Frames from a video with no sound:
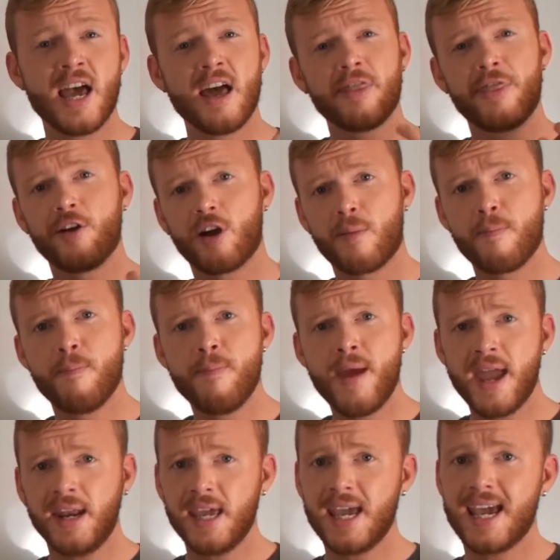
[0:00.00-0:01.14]
There are
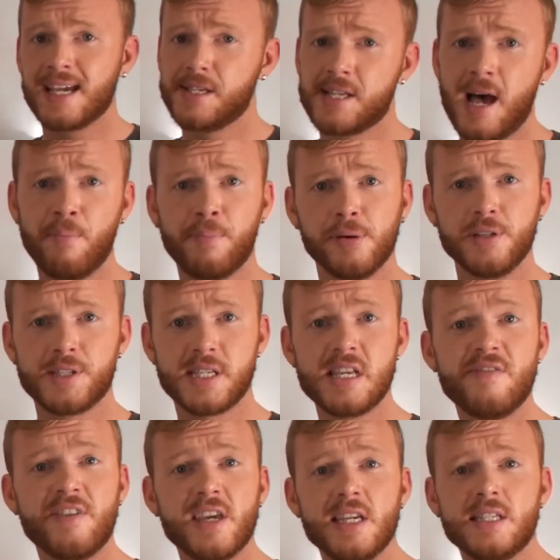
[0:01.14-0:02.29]
many example
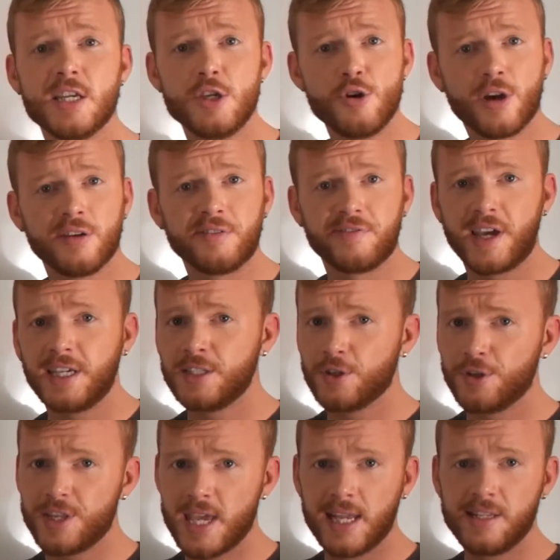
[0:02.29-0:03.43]
CVs that you can find on
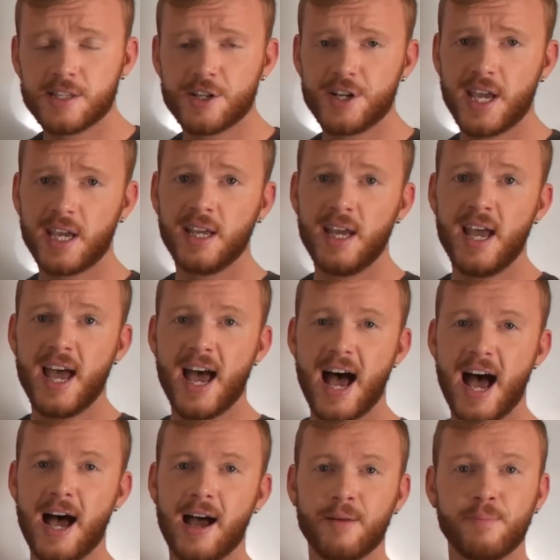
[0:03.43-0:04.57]
the internet.
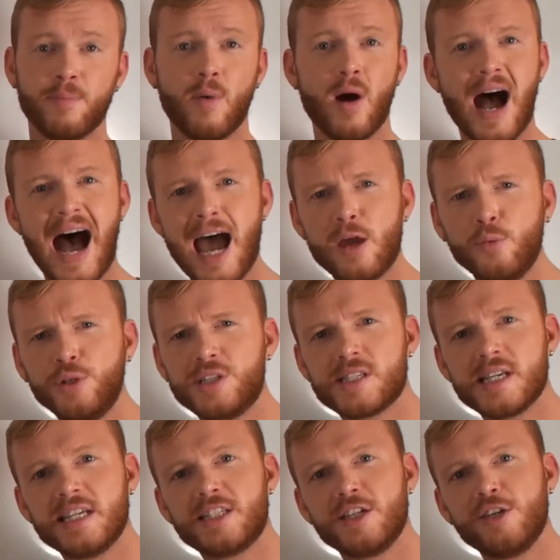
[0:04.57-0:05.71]
I would
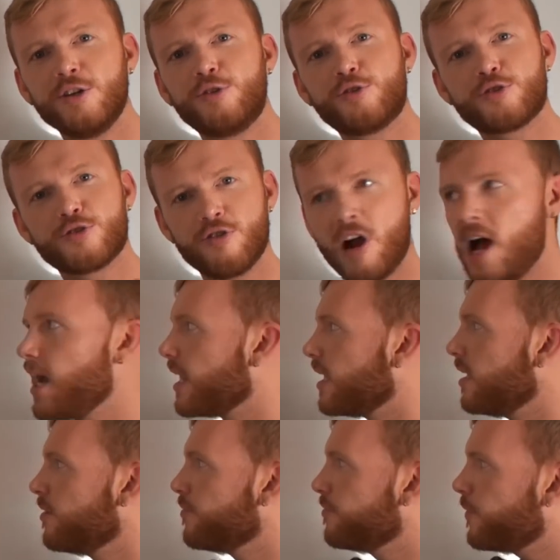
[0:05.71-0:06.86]
say to you,
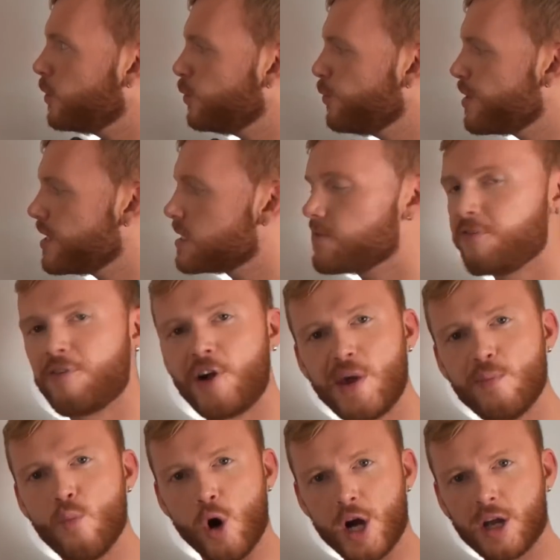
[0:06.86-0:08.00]
follow this
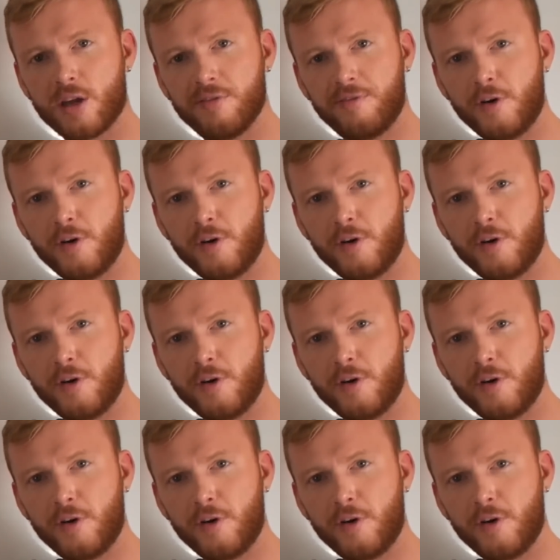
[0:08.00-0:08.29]
framework,